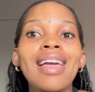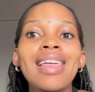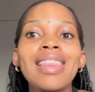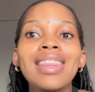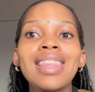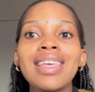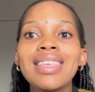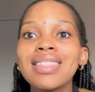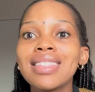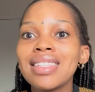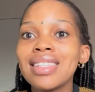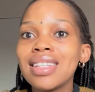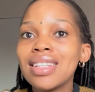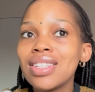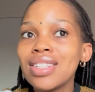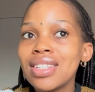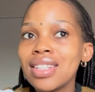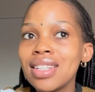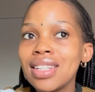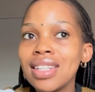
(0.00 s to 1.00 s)
there's
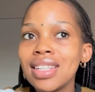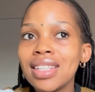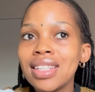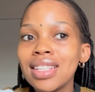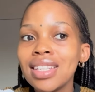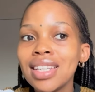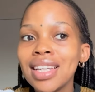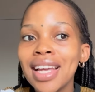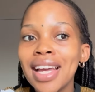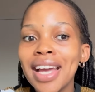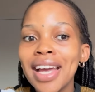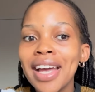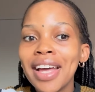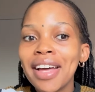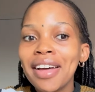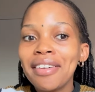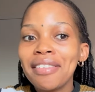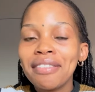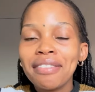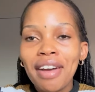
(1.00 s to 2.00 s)
literally
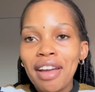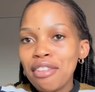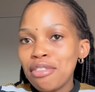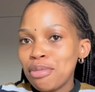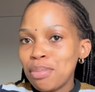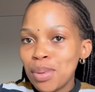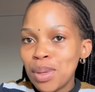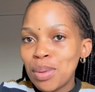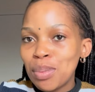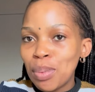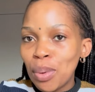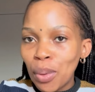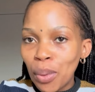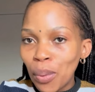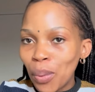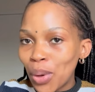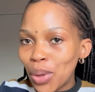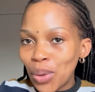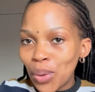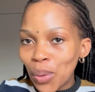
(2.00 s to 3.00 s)
five people
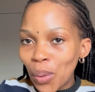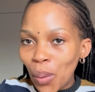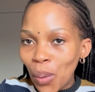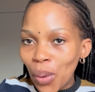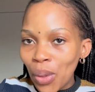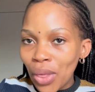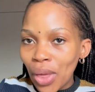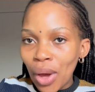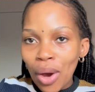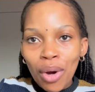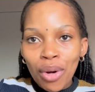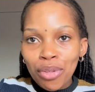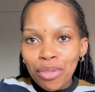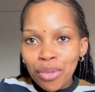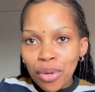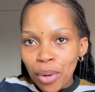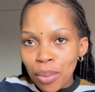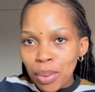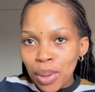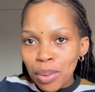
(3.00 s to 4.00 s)
when you go there or
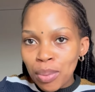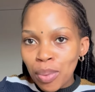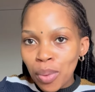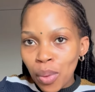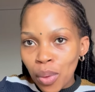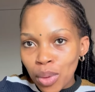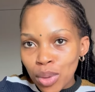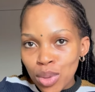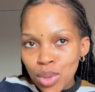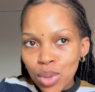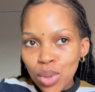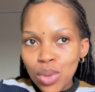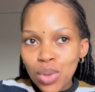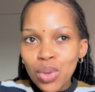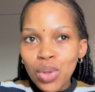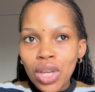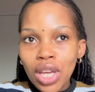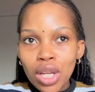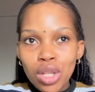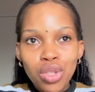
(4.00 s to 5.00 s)
four people so
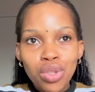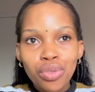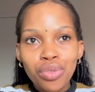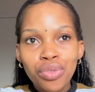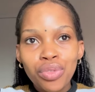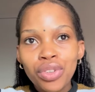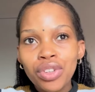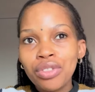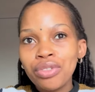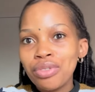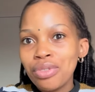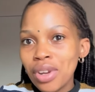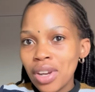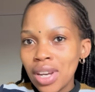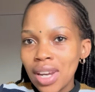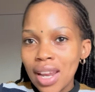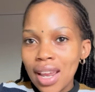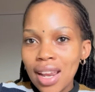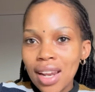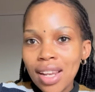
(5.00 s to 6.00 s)
you get your food
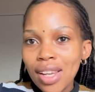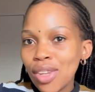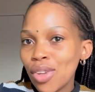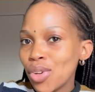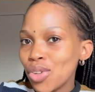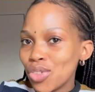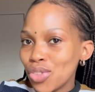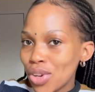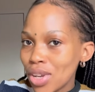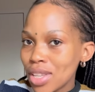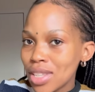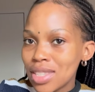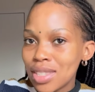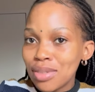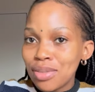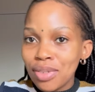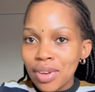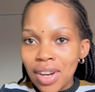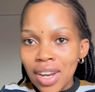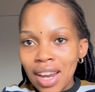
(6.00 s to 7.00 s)
very early your drinks
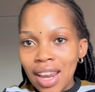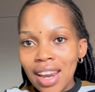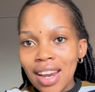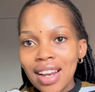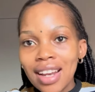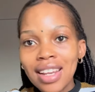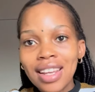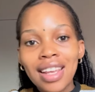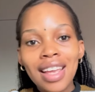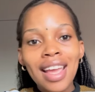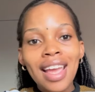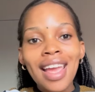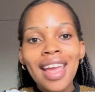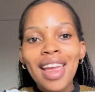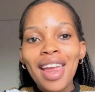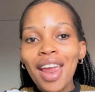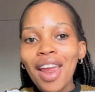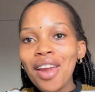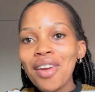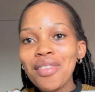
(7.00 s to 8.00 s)
very early
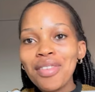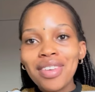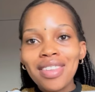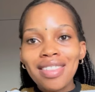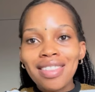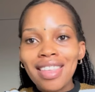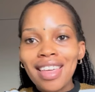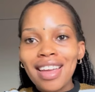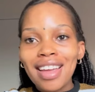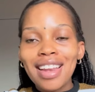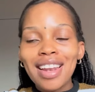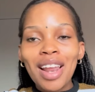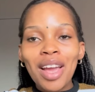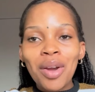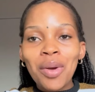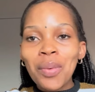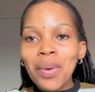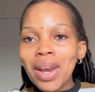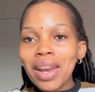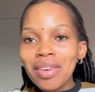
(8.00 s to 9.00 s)
everything
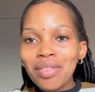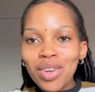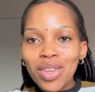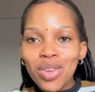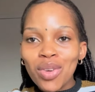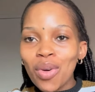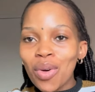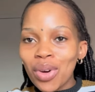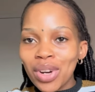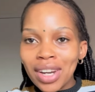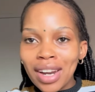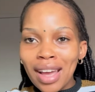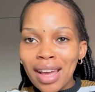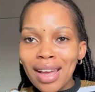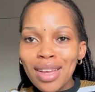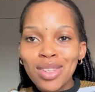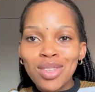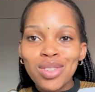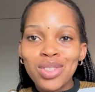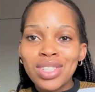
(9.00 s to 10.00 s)
like whatever you
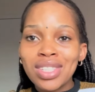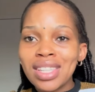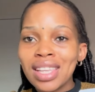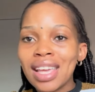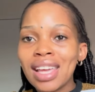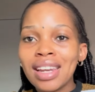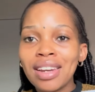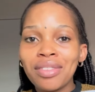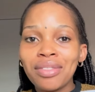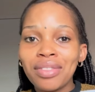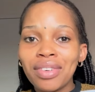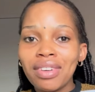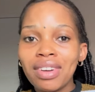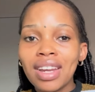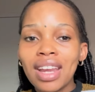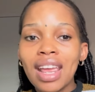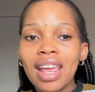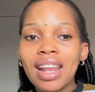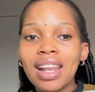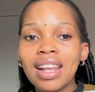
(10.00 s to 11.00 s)
order you just get it
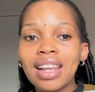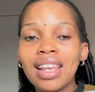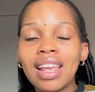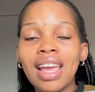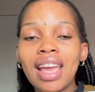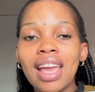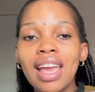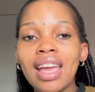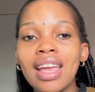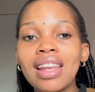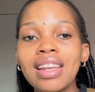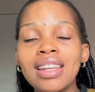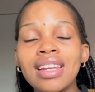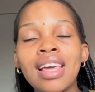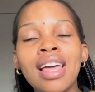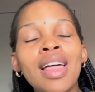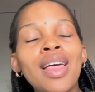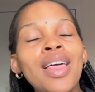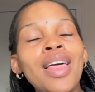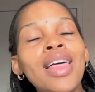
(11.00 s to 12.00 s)
very early and
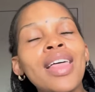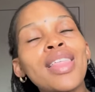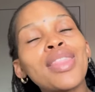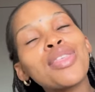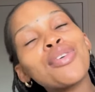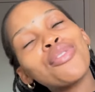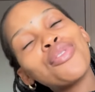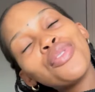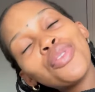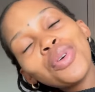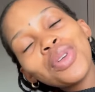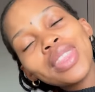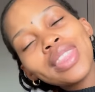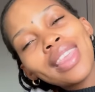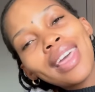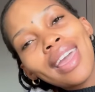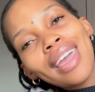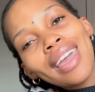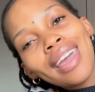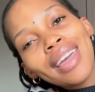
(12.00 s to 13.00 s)
the food
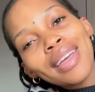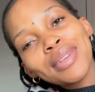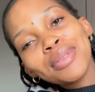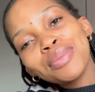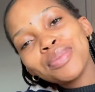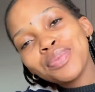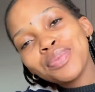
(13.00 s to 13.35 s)
there